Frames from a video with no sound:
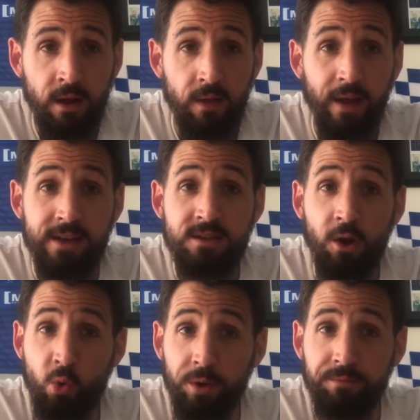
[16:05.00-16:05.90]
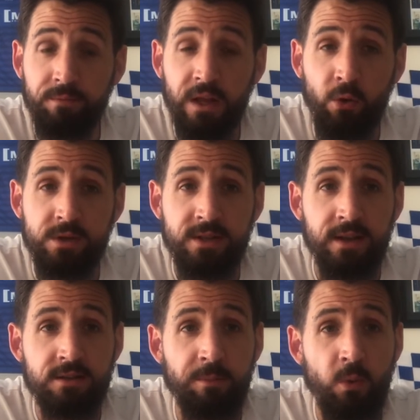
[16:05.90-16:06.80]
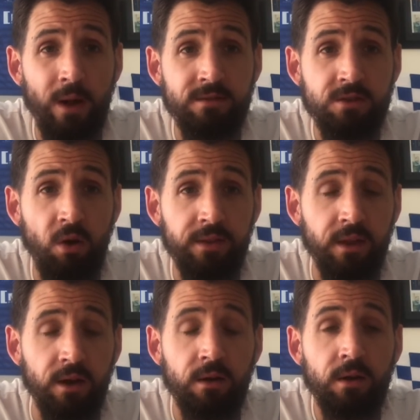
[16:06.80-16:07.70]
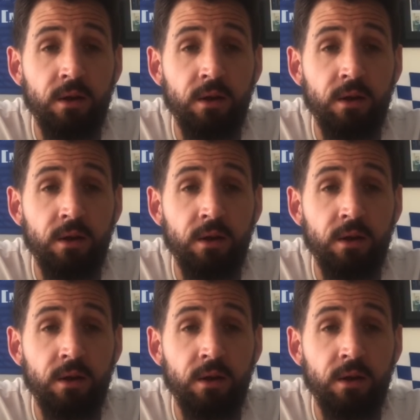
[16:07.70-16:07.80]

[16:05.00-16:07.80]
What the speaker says: and that is Luton. There always tends to be one side that